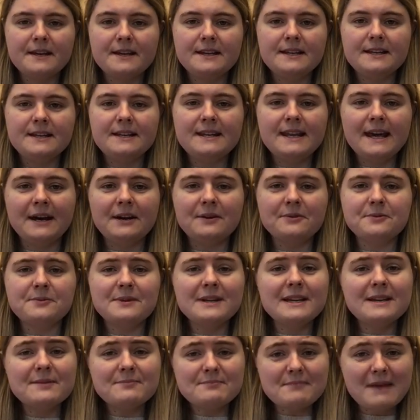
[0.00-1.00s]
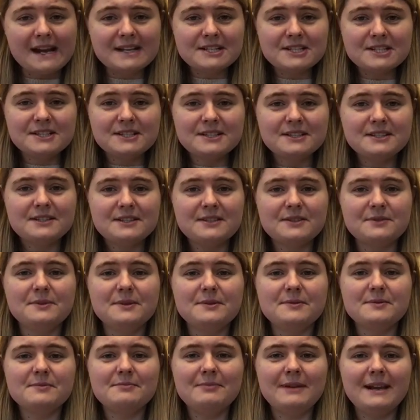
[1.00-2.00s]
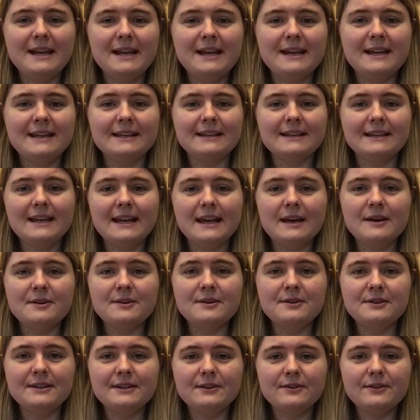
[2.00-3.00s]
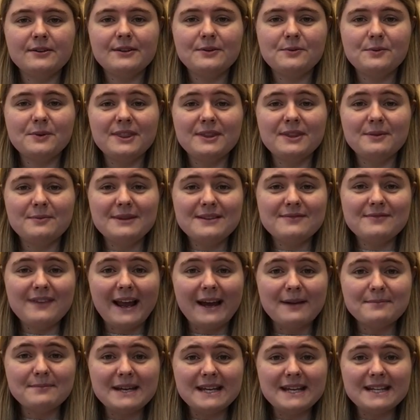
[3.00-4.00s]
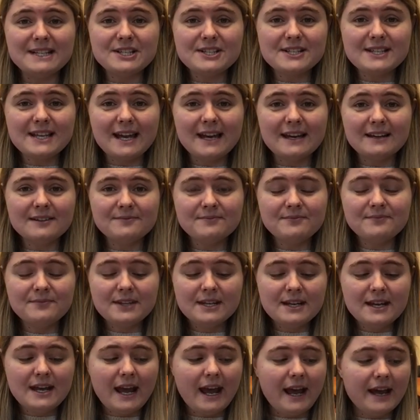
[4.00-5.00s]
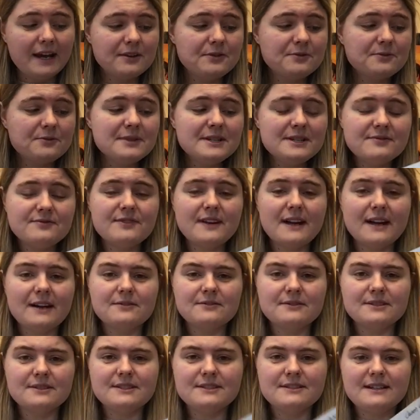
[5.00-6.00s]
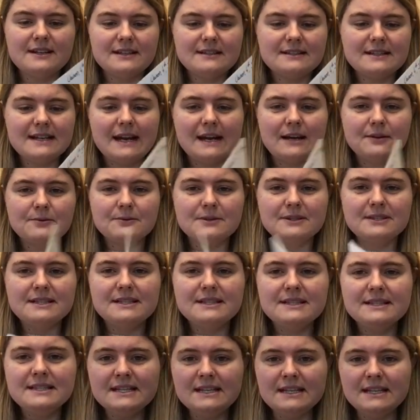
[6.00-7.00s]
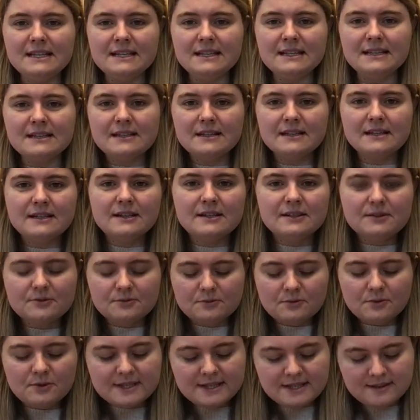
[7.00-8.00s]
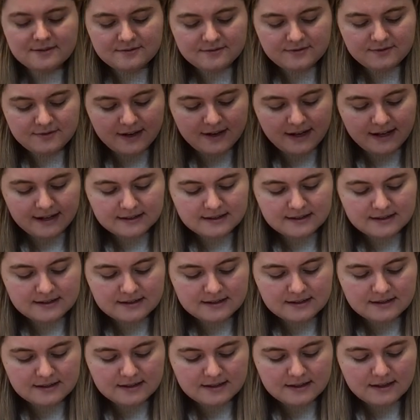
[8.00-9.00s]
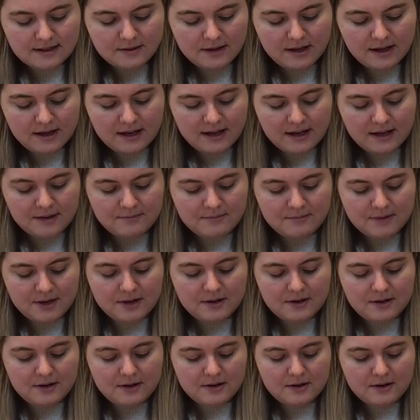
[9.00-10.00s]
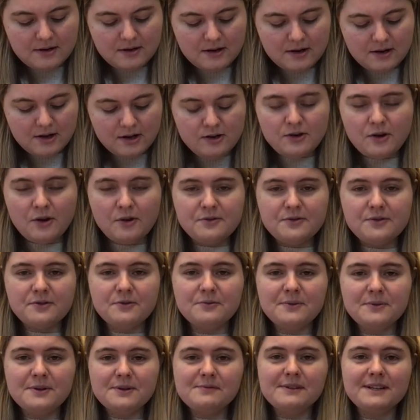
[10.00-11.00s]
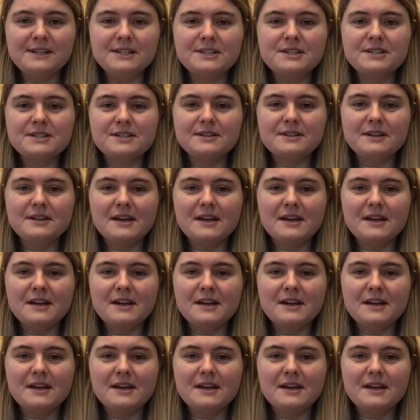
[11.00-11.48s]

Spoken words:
Now, we imagined that we were playing with a B flat major scale, and we found that our D was in fact a note that we reached